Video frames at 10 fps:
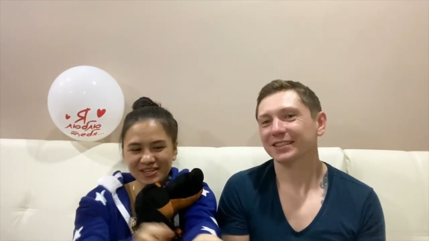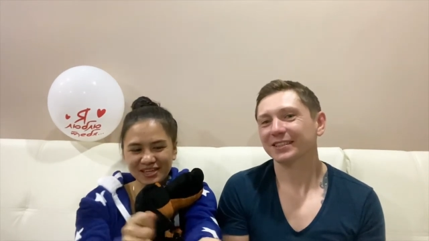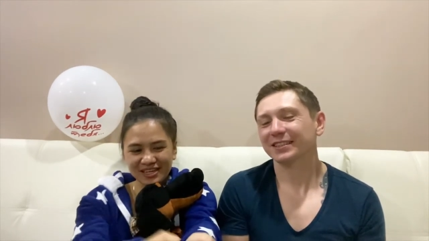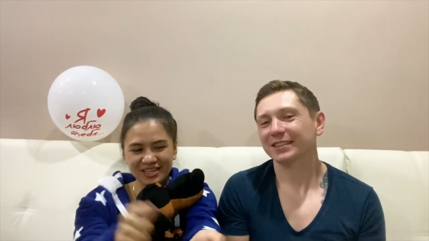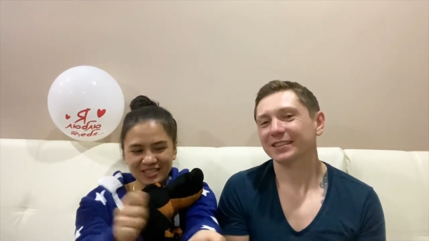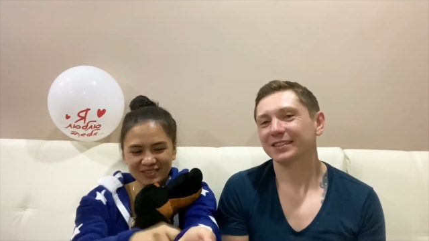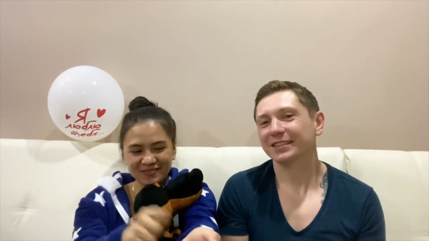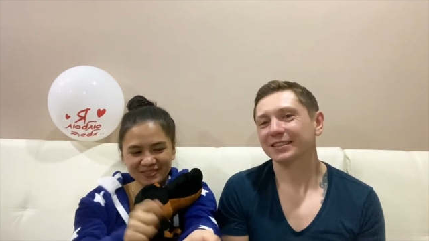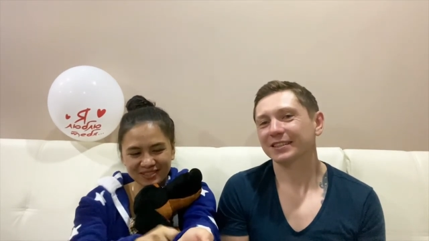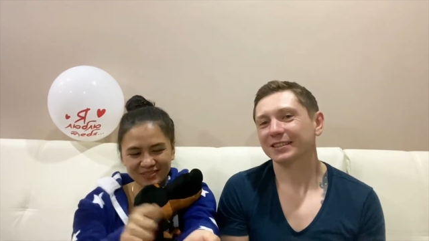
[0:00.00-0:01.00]
Speaker 1: like it's
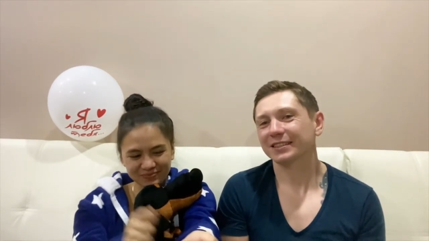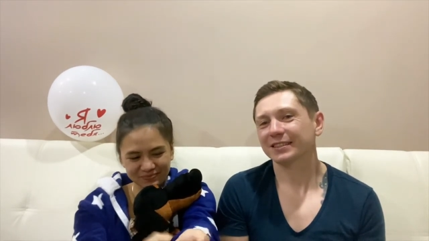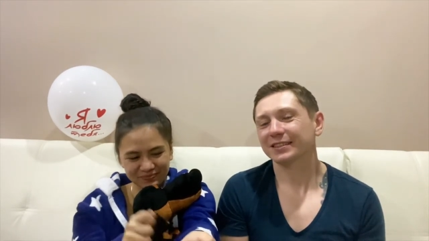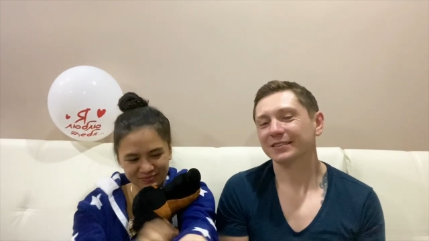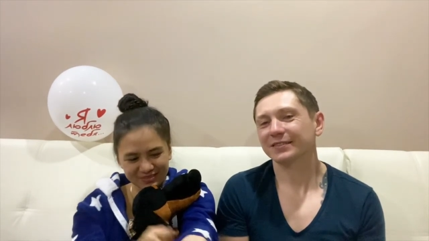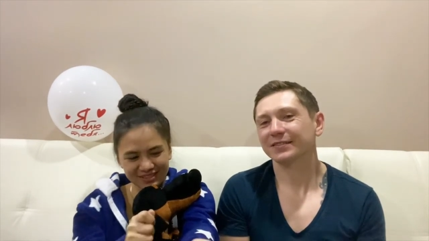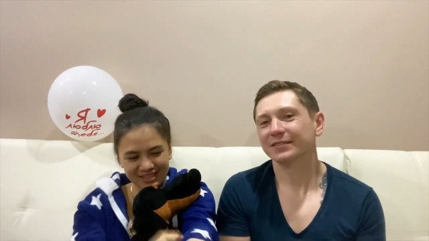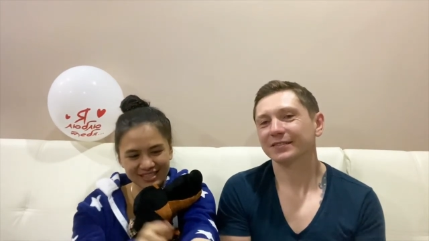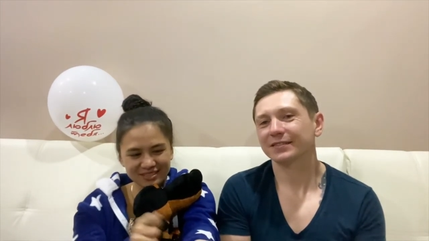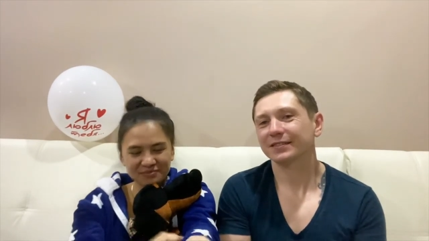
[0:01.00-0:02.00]
more
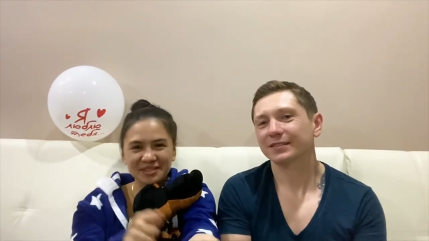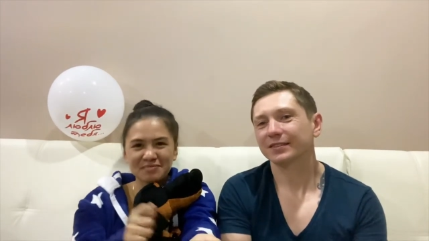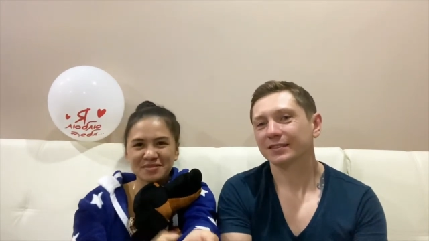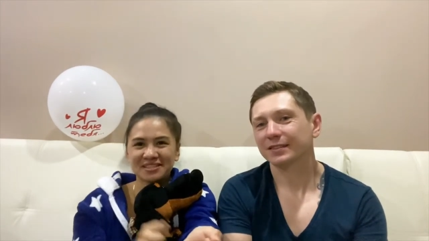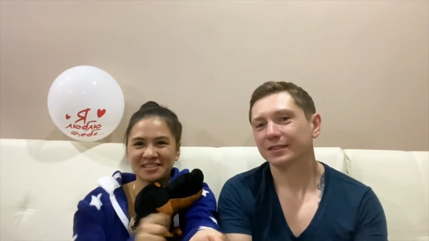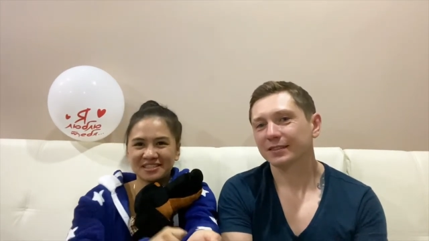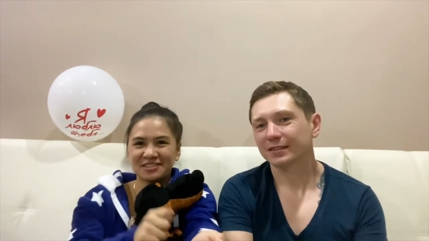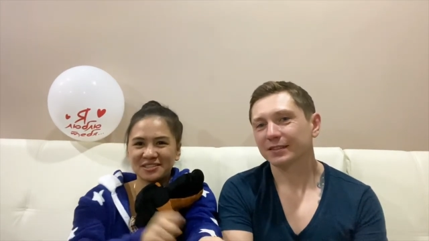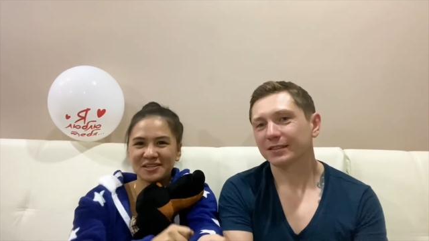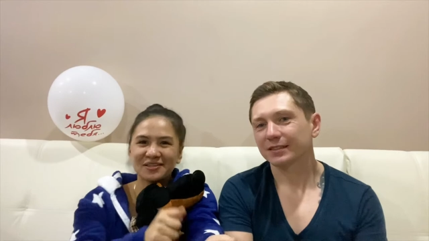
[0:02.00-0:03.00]
like something massage
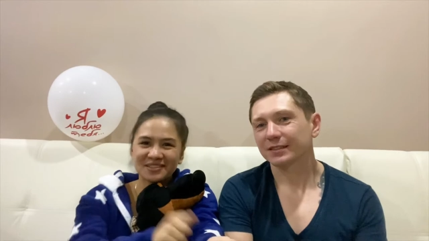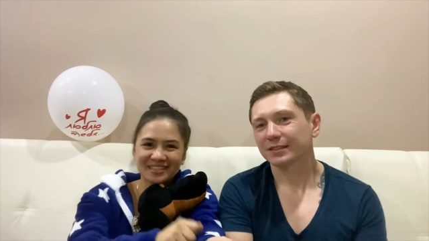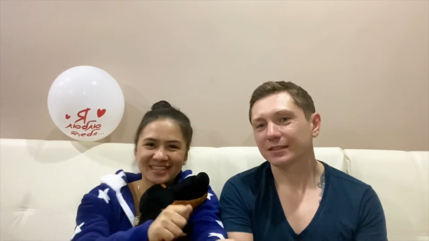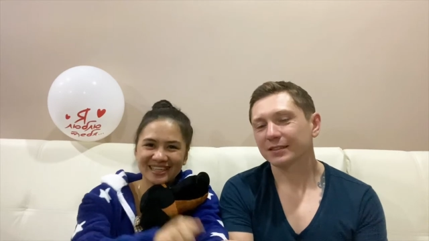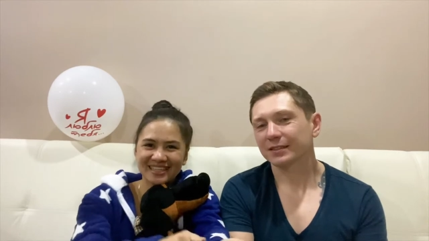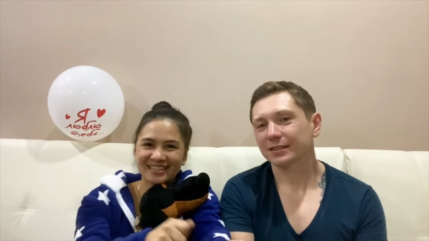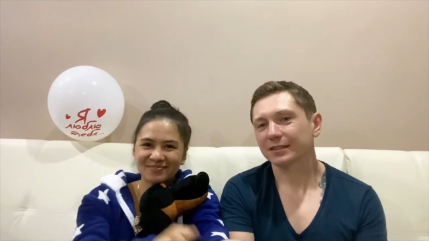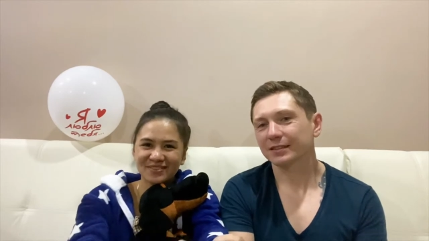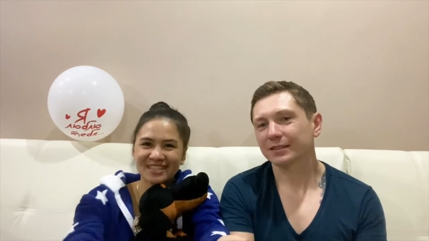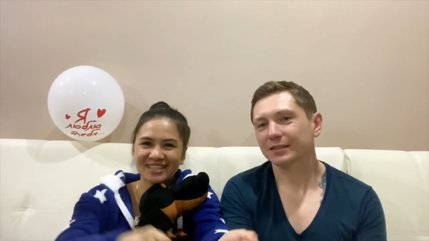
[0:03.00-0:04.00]
in your skin,
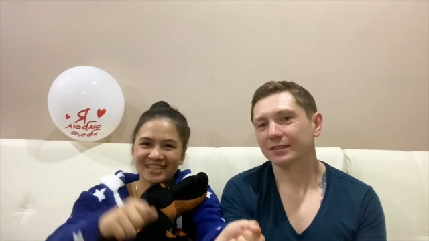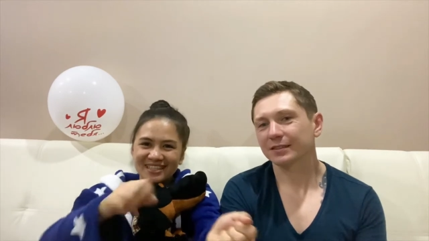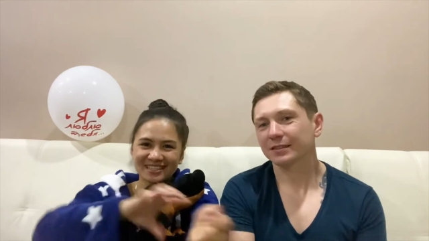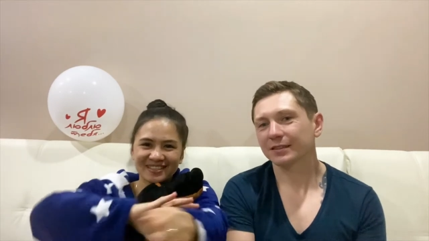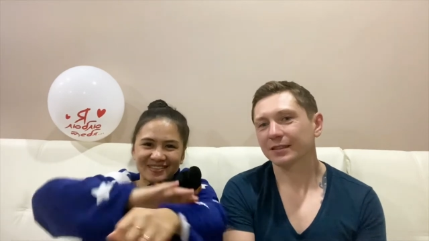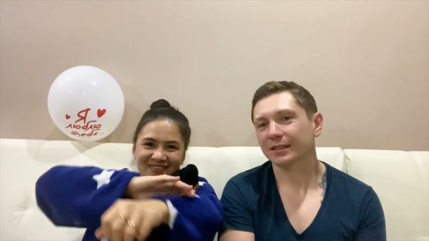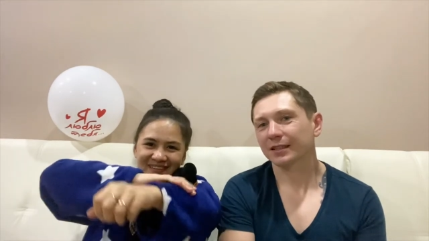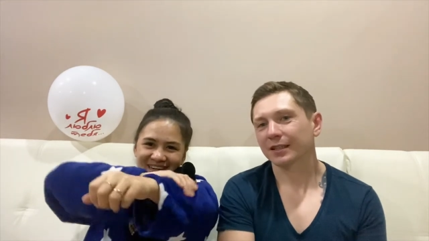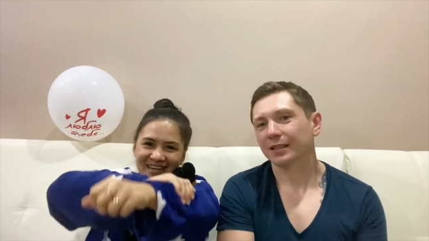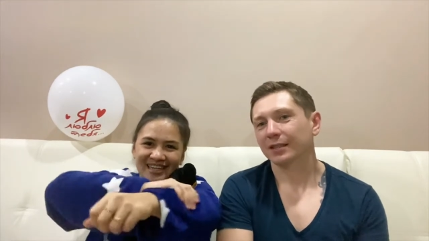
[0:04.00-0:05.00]
but not so
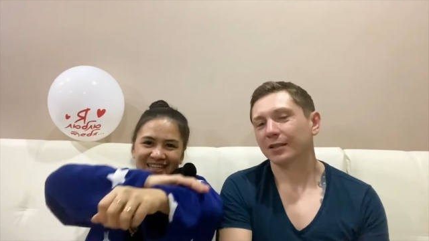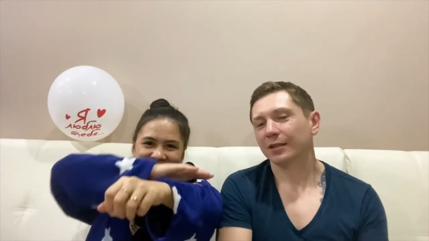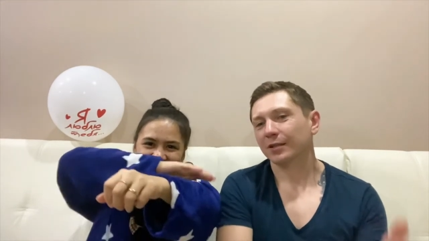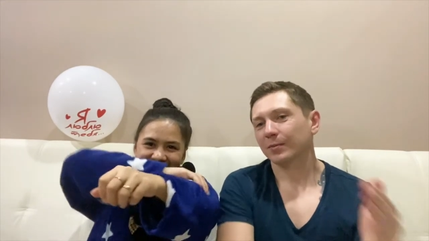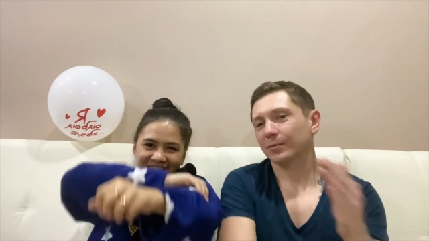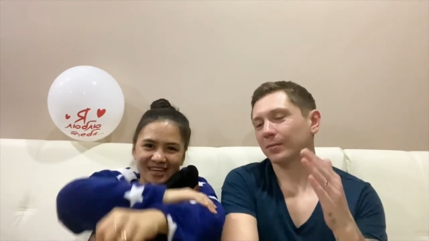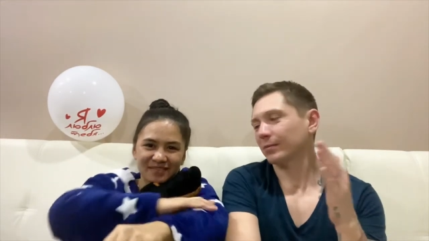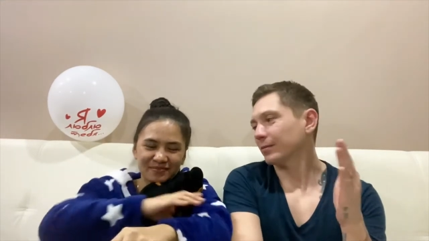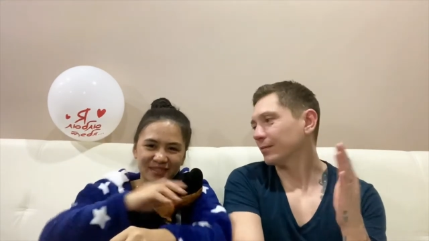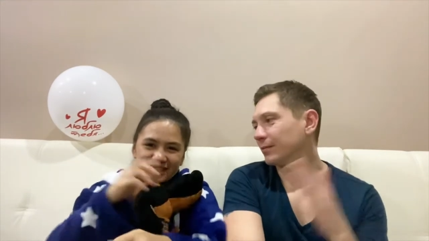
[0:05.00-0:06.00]
hard.
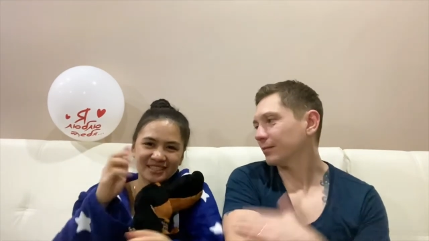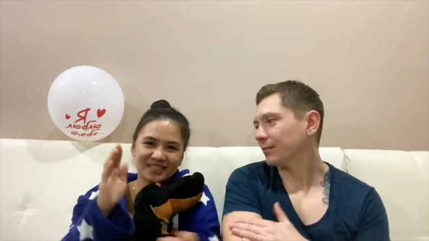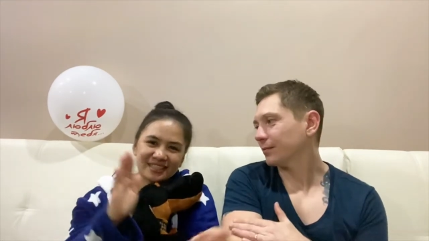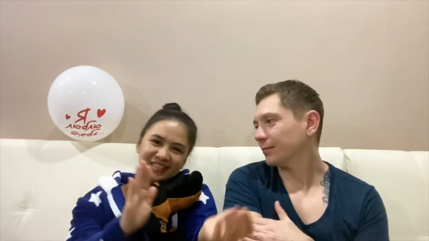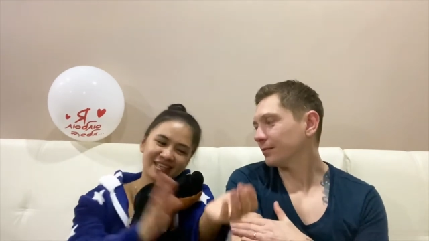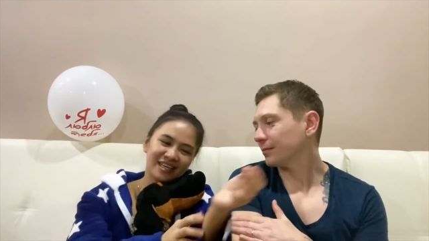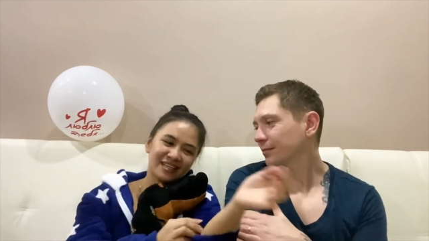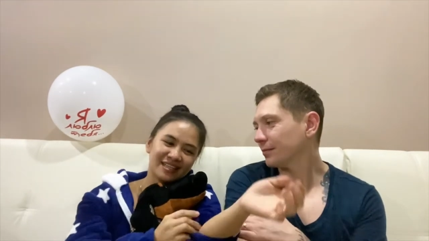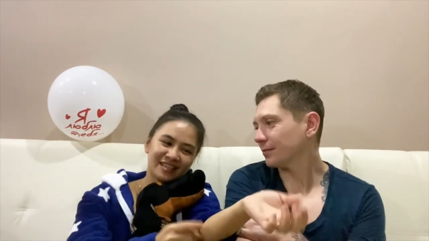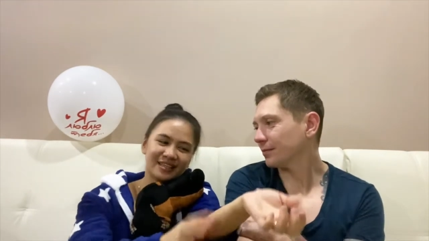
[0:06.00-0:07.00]
But just like
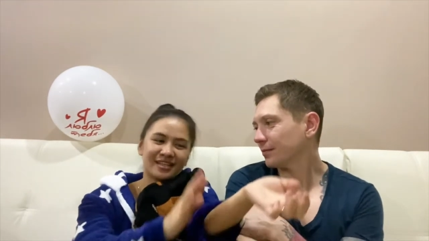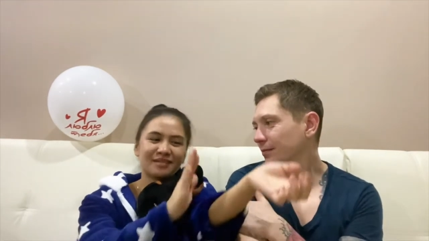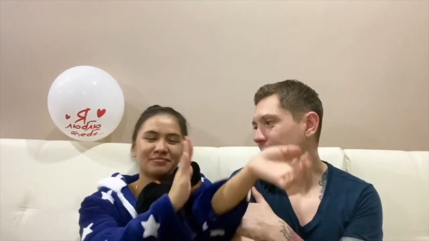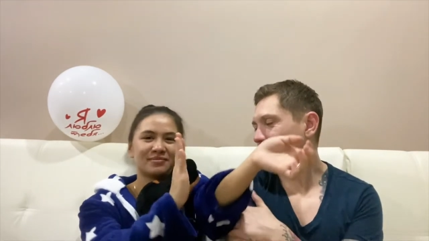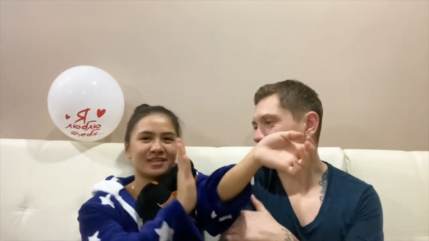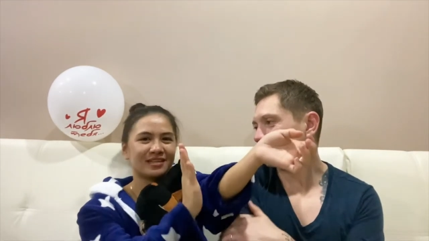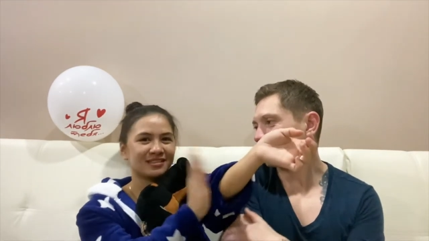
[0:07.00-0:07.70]
tap, like